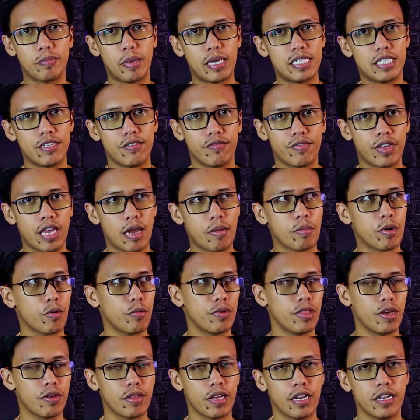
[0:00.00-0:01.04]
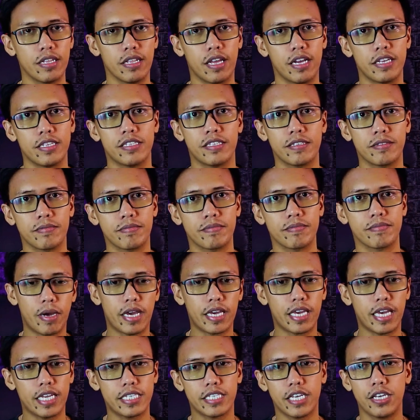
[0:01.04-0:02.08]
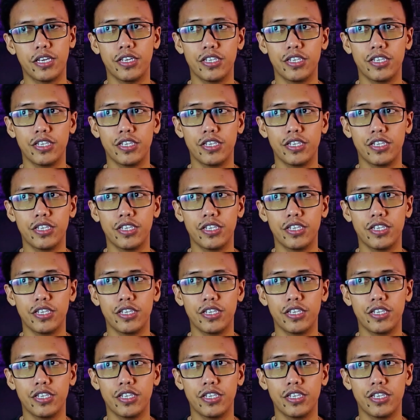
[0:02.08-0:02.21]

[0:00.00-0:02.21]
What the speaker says: expensive camera without any lights. In my case,